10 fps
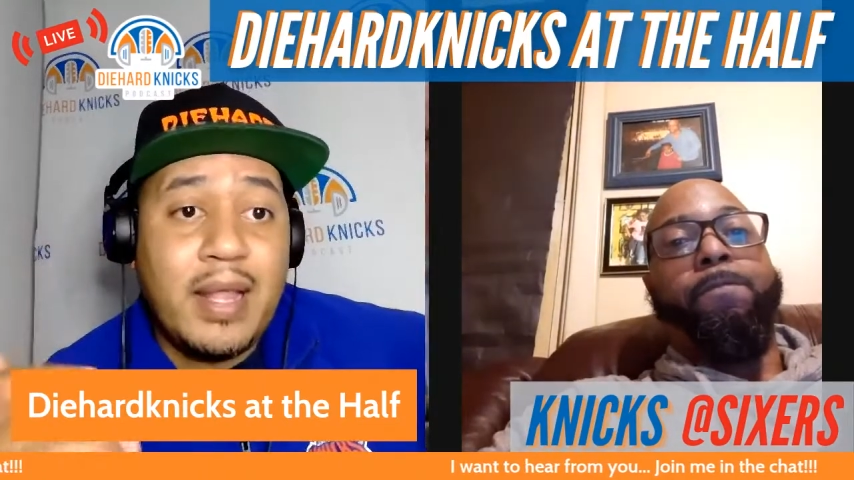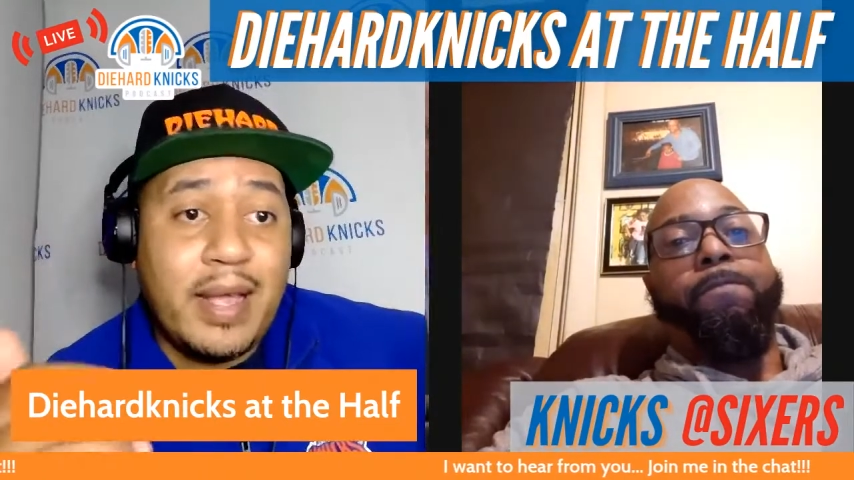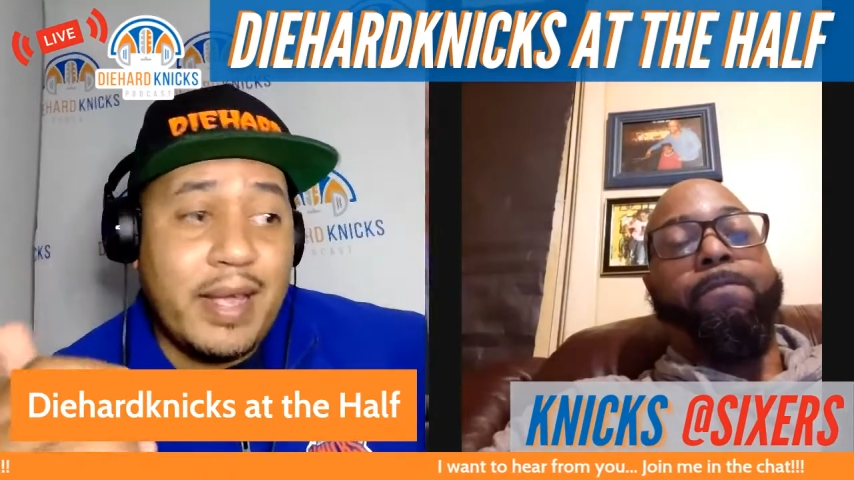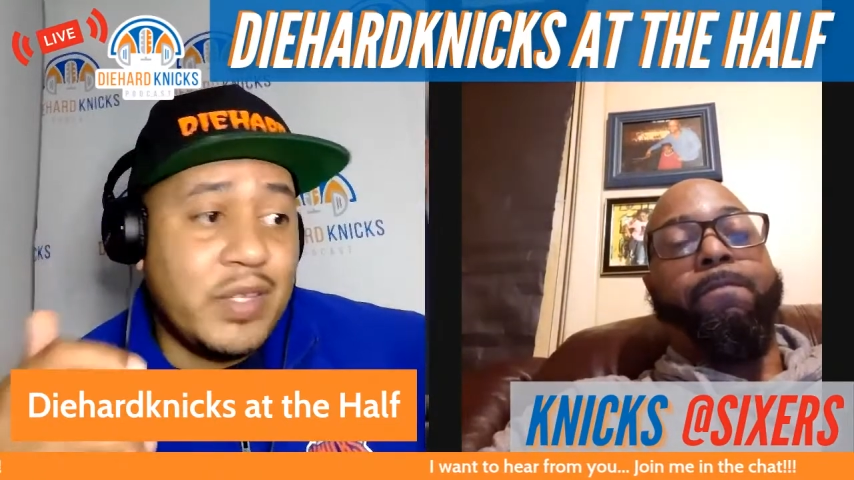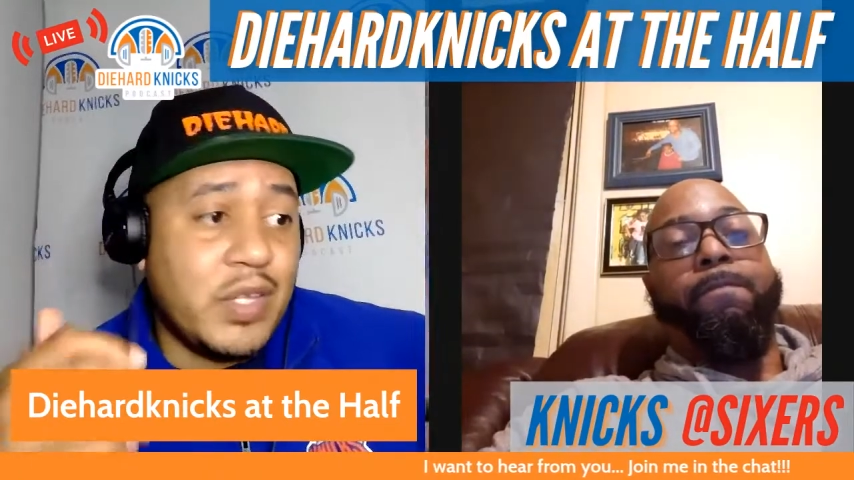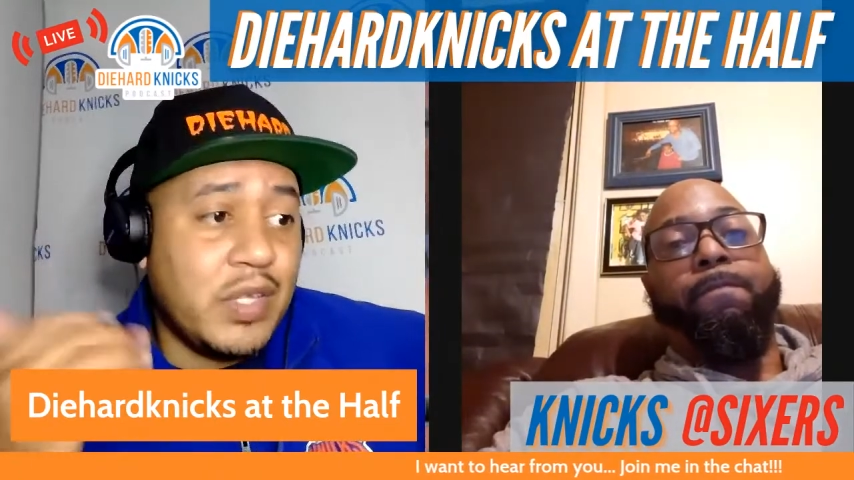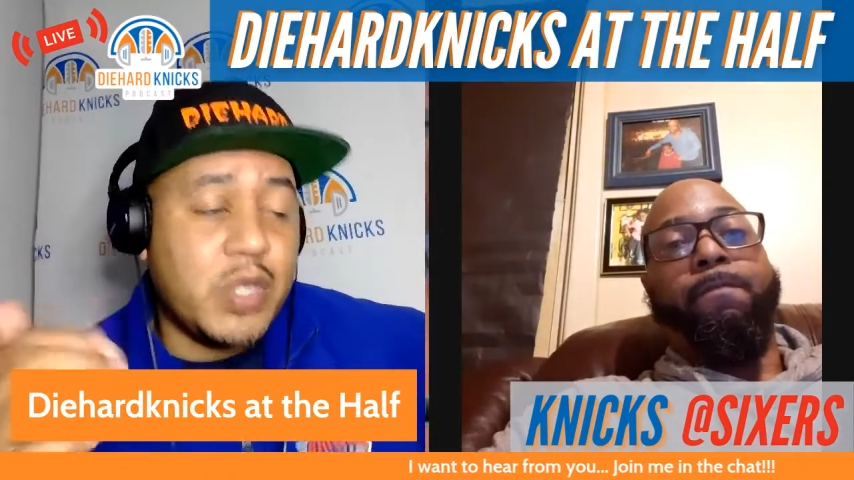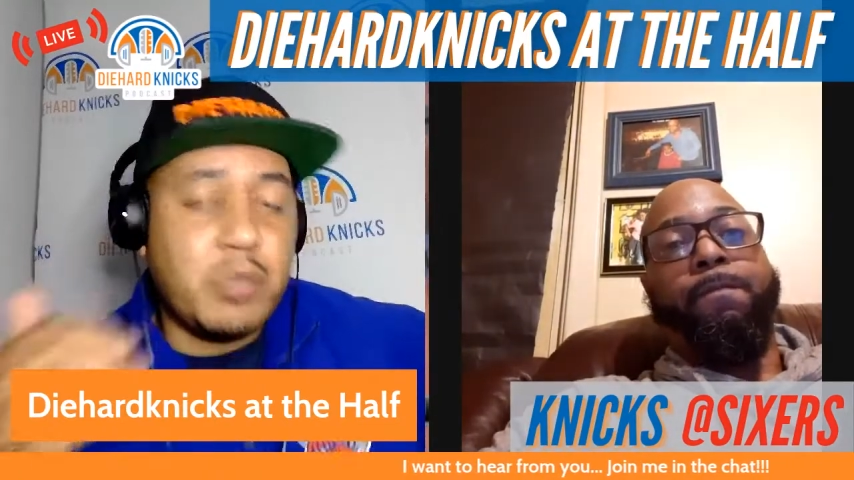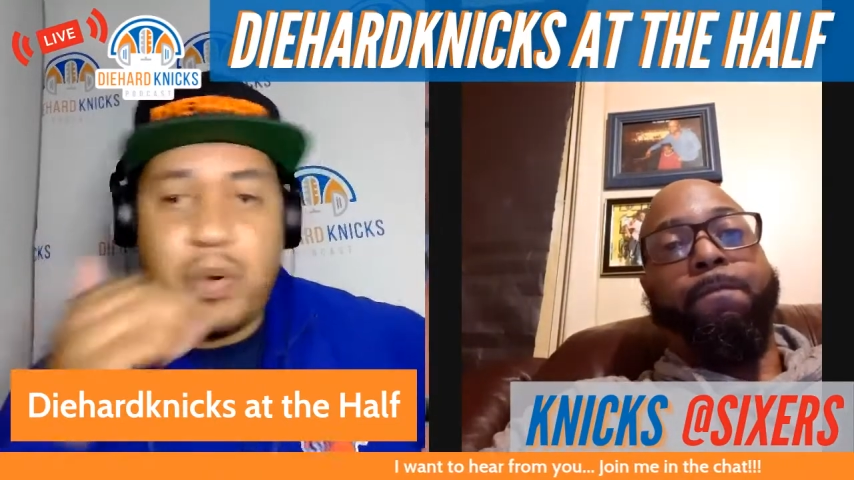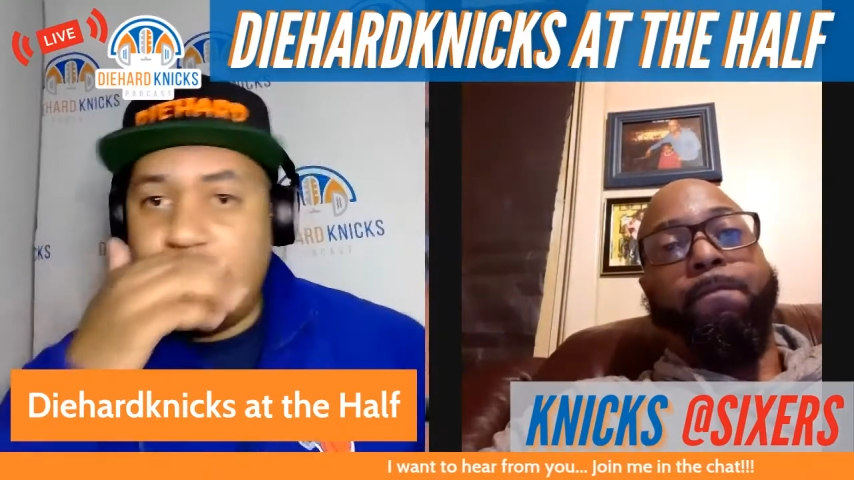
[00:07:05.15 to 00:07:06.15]
like it
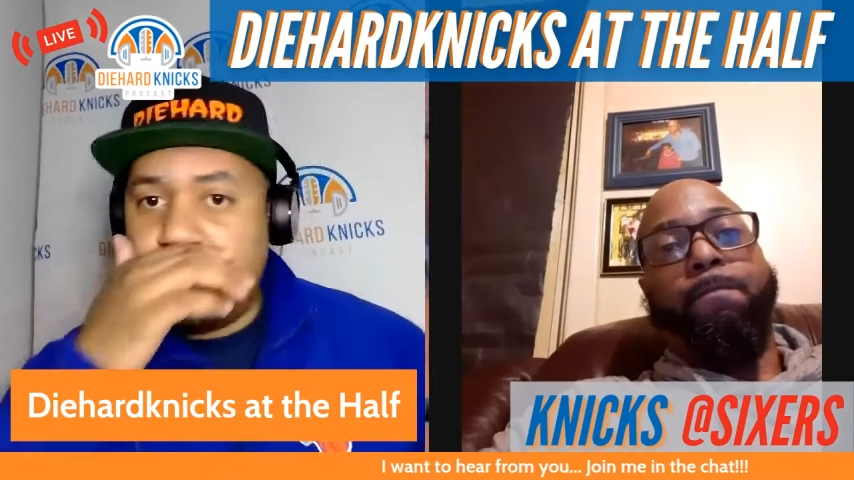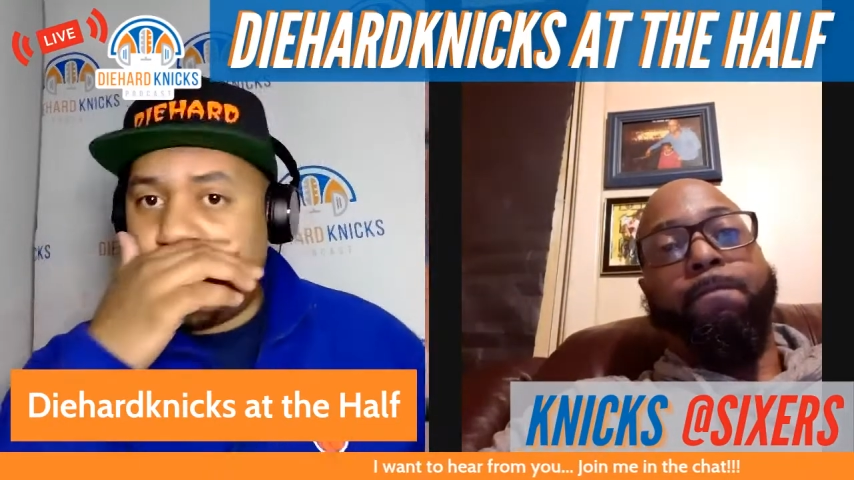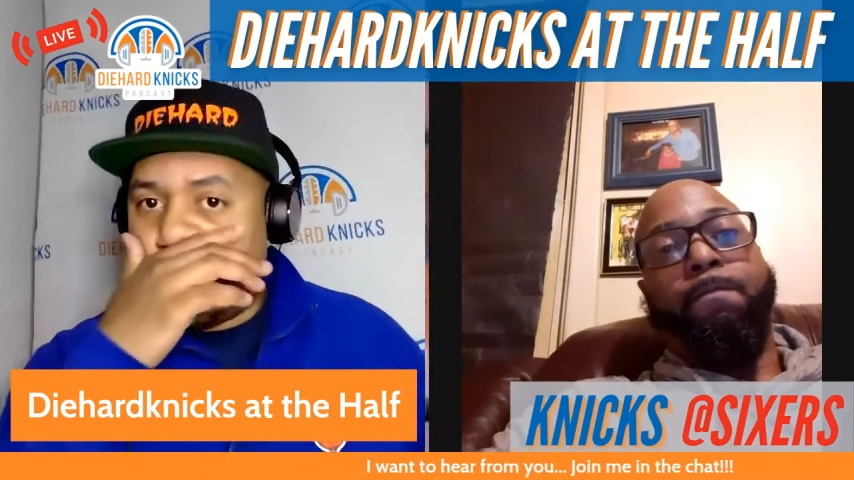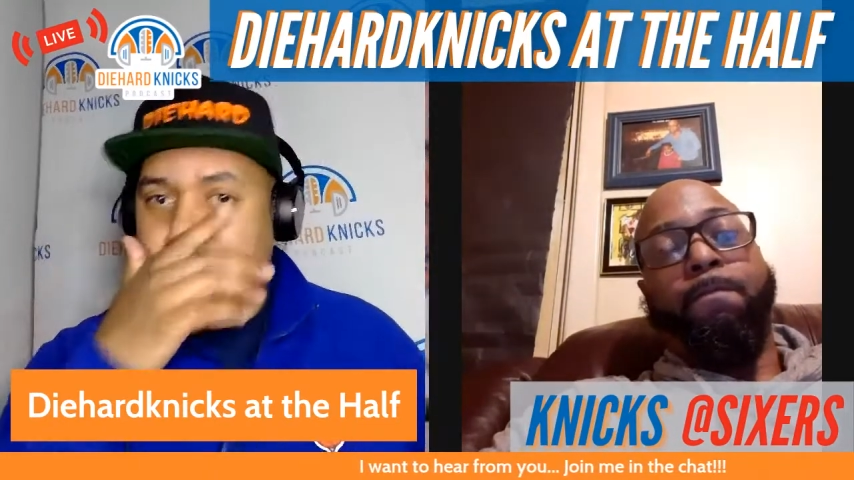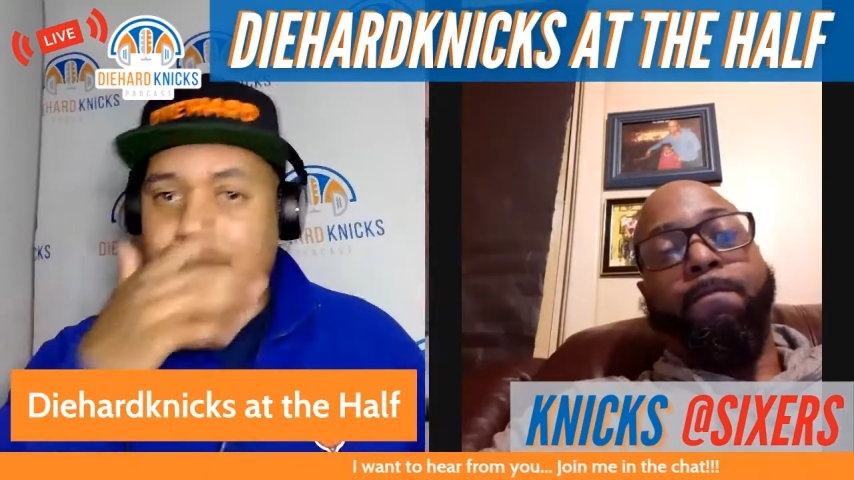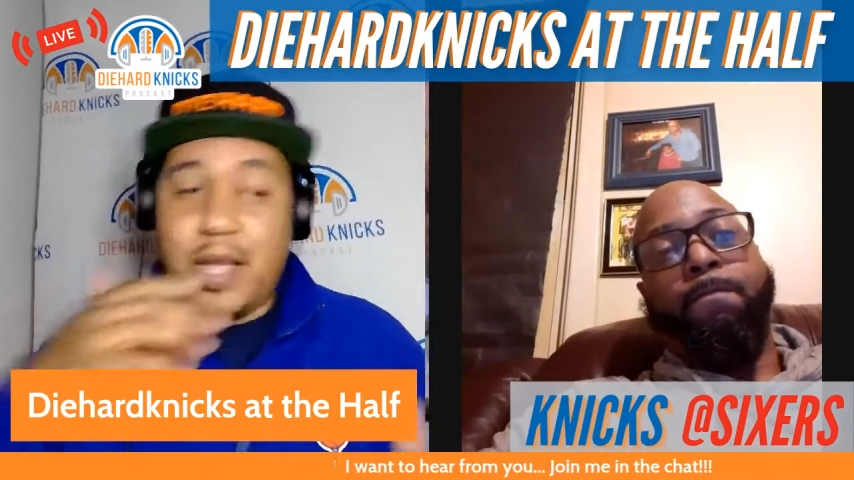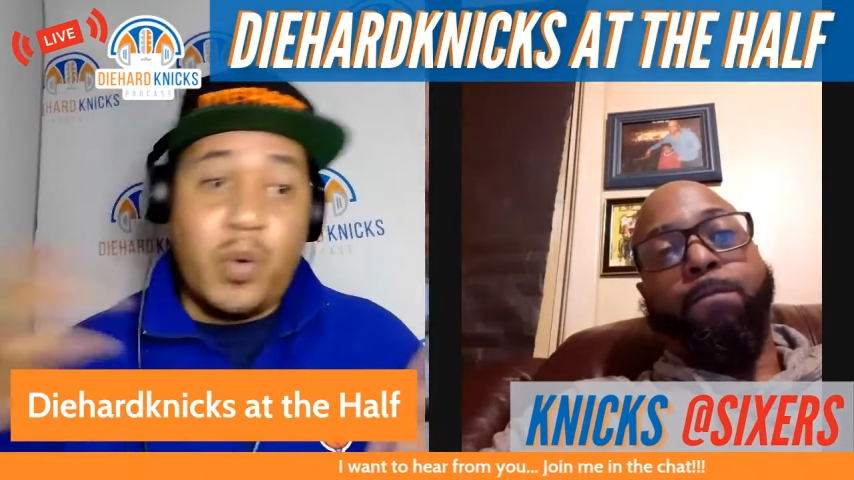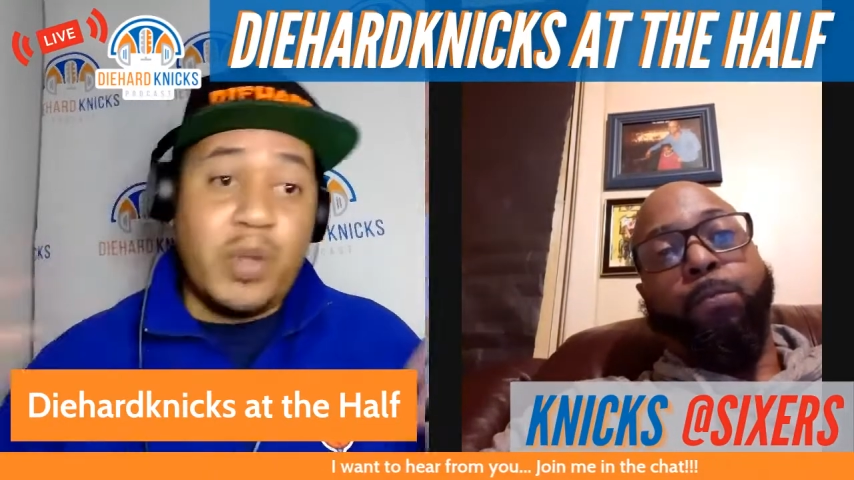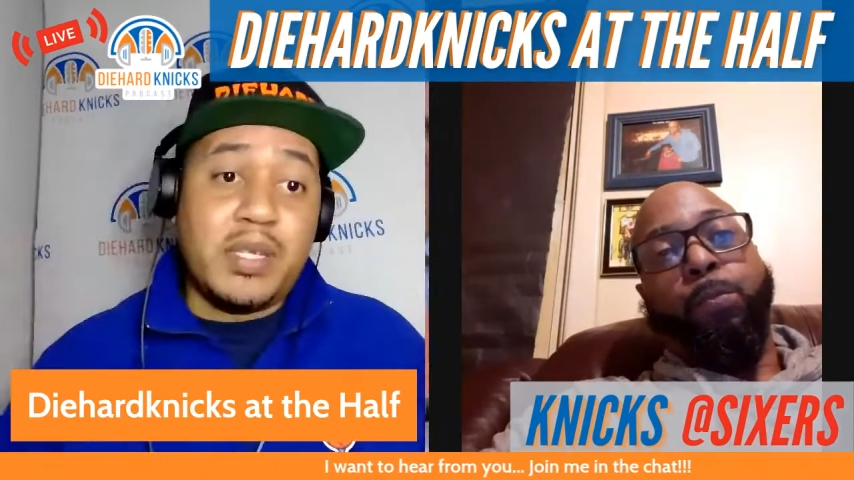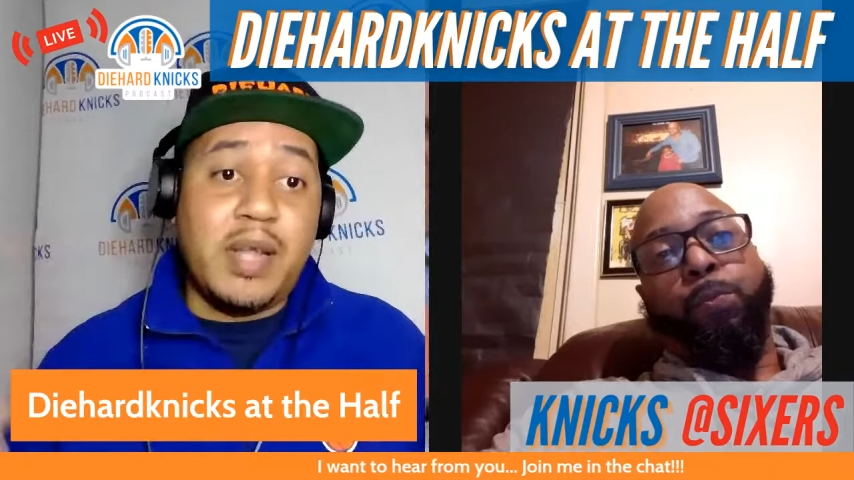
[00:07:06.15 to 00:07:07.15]
just brings like that
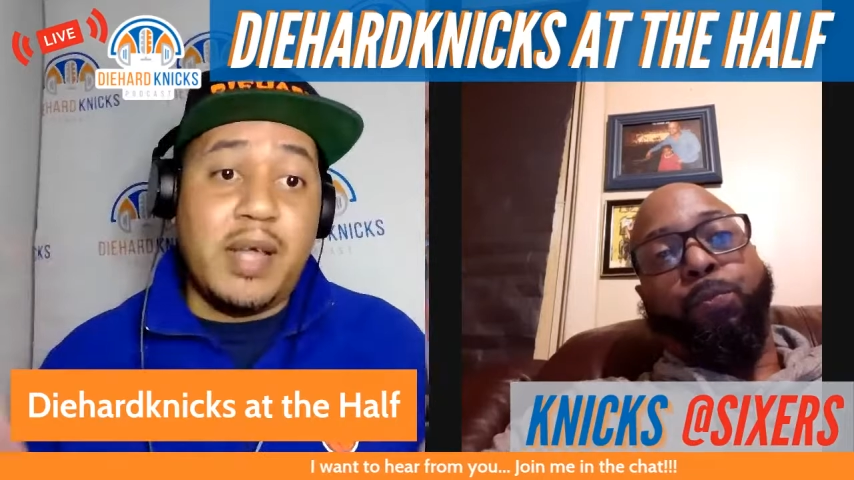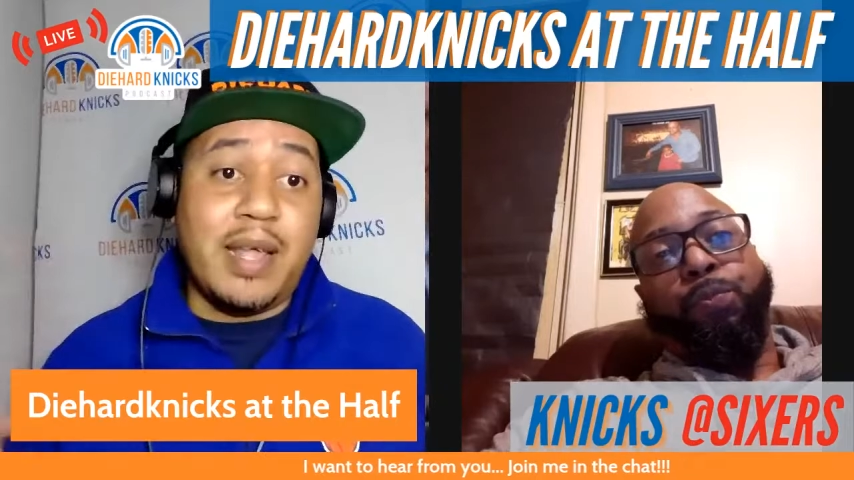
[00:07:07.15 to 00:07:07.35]
question now.